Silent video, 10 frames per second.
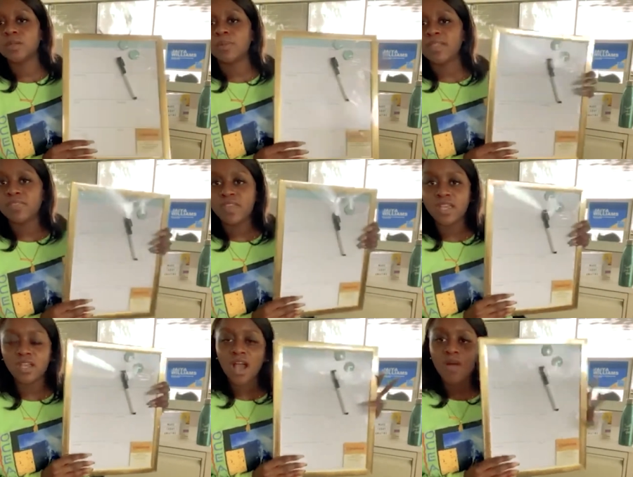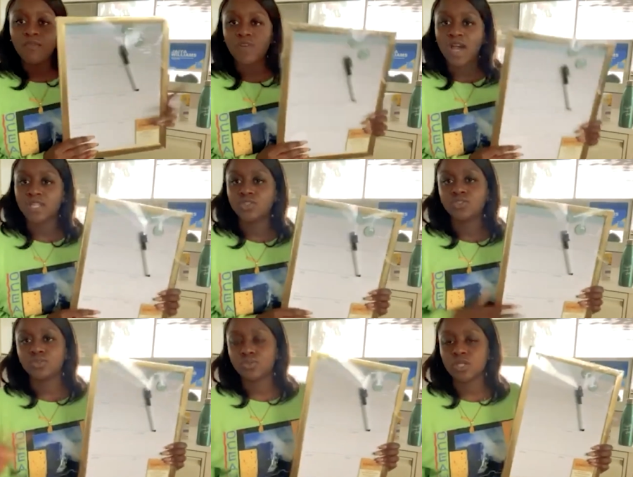but I think I'll find
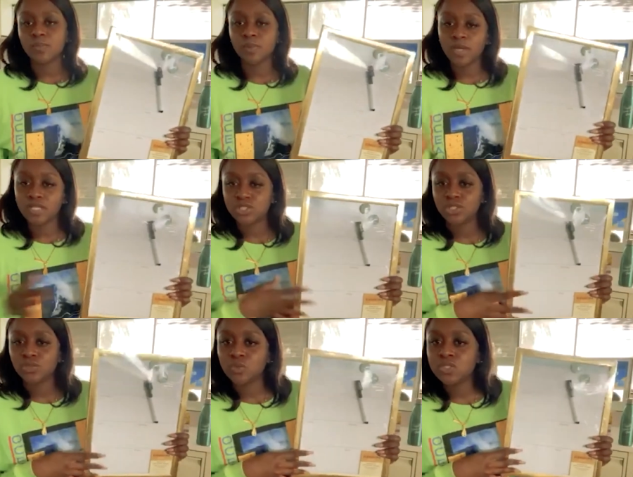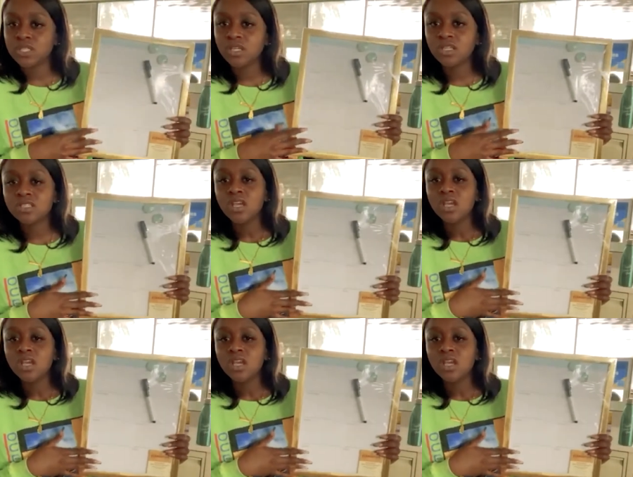two separate ways to use these.